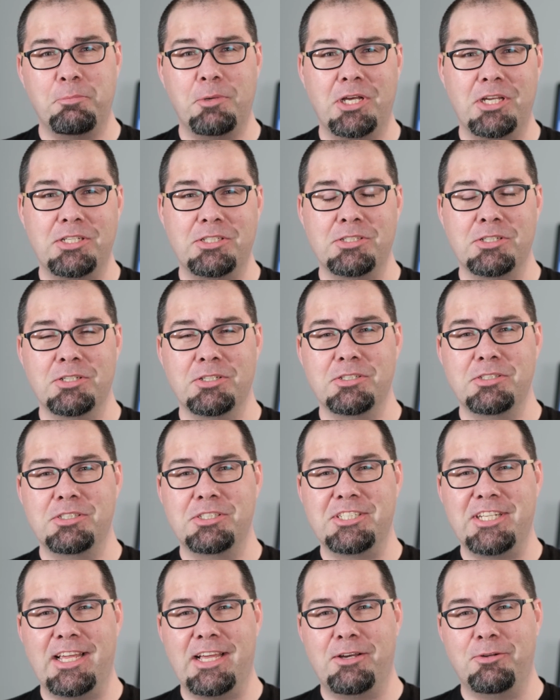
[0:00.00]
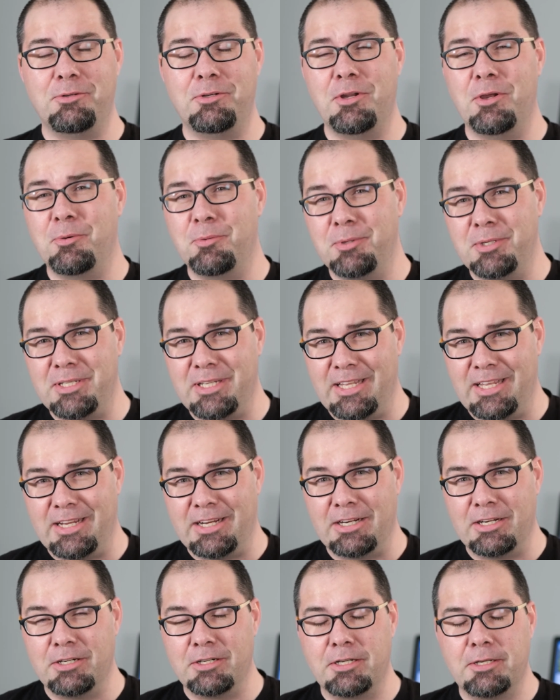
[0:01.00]
but turns out no one
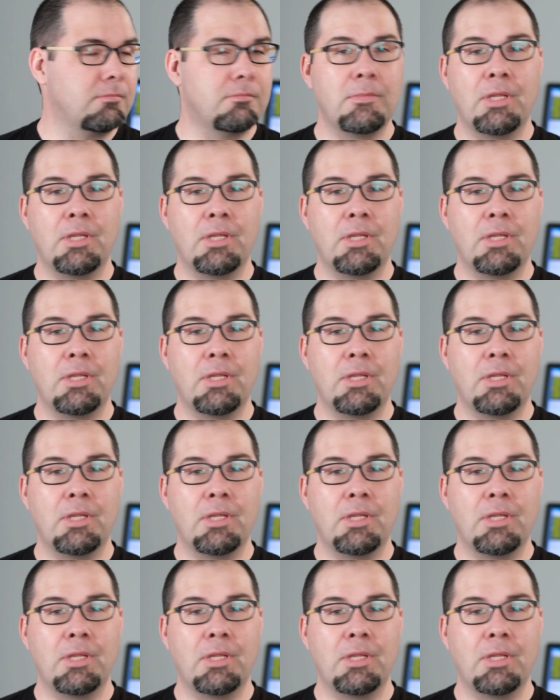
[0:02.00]
cared.